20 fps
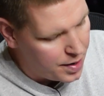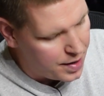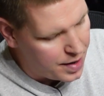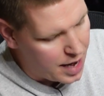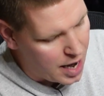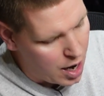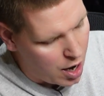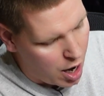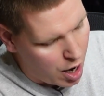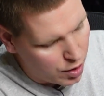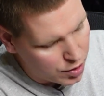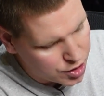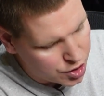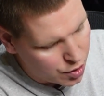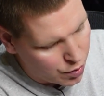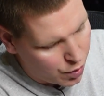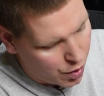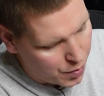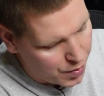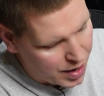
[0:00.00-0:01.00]
Now,
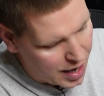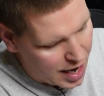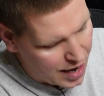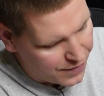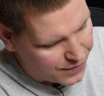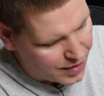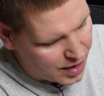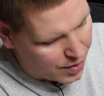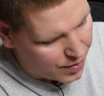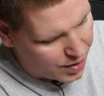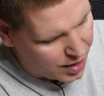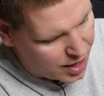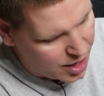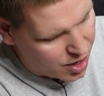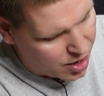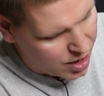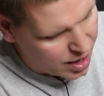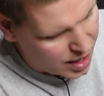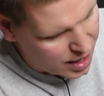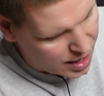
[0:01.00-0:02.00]
also what we have down
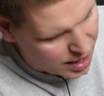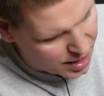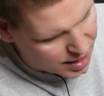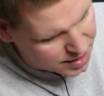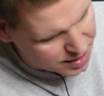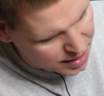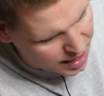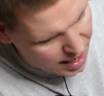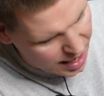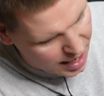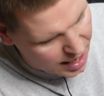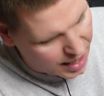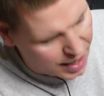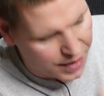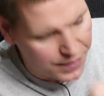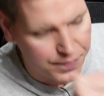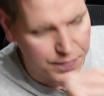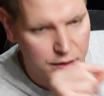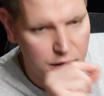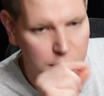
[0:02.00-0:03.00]
here is
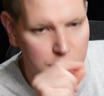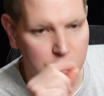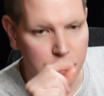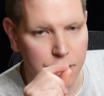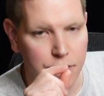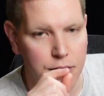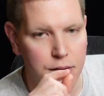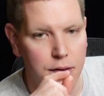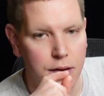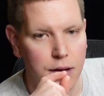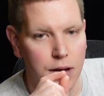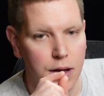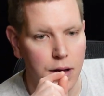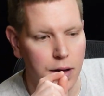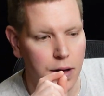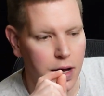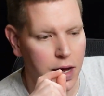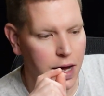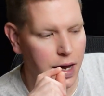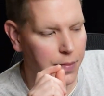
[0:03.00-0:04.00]
a
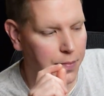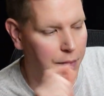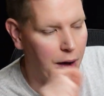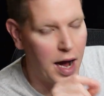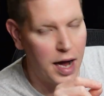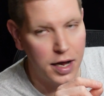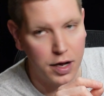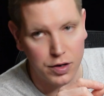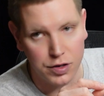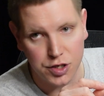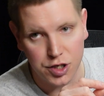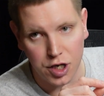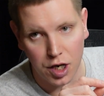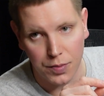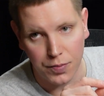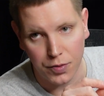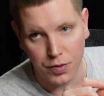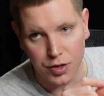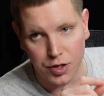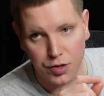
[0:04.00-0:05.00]
BIOS
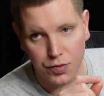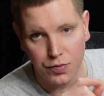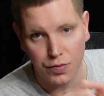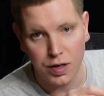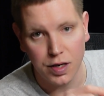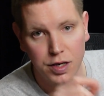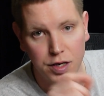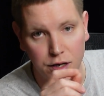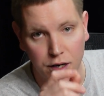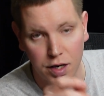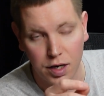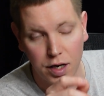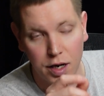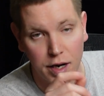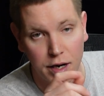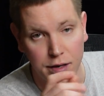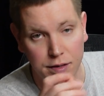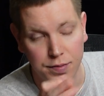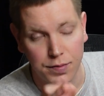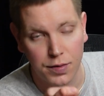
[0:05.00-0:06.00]
jumper,
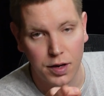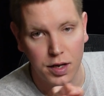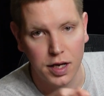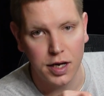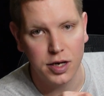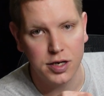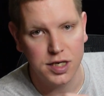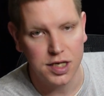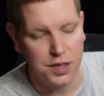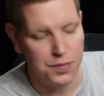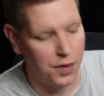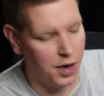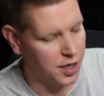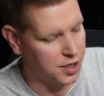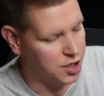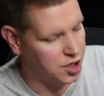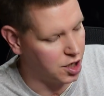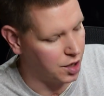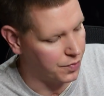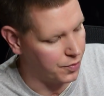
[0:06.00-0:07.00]
clear
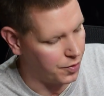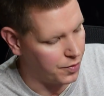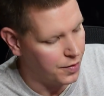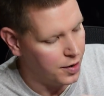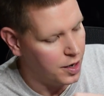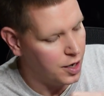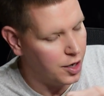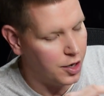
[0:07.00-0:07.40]
CMOS jumper.